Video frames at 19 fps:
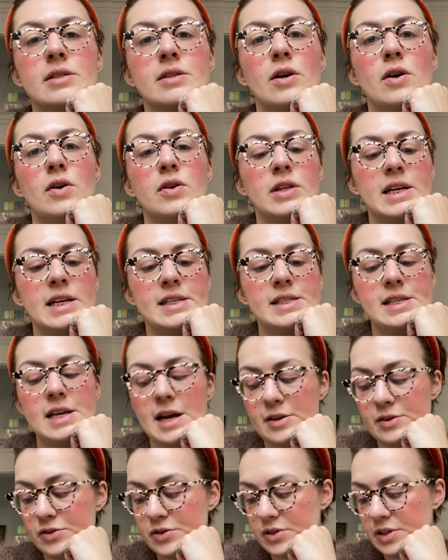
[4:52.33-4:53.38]
all the
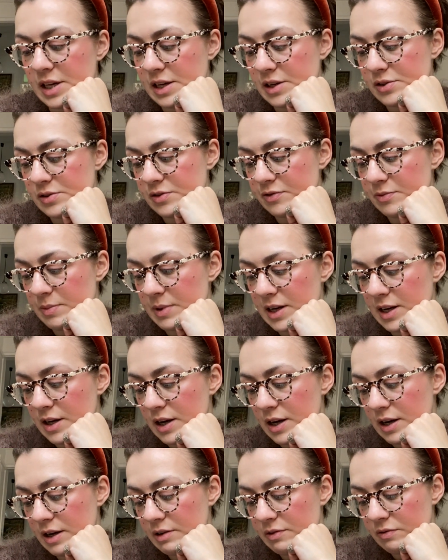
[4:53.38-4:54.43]
intense things of my
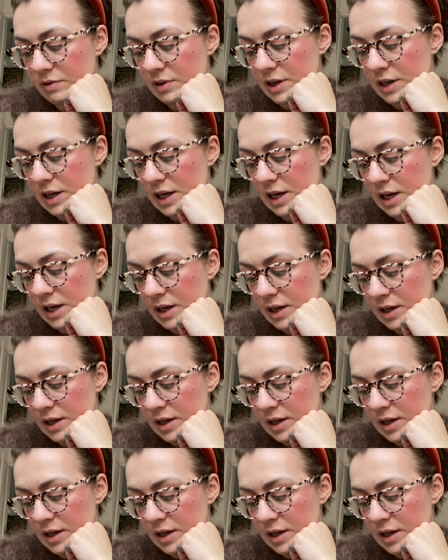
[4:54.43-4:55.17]
life, really,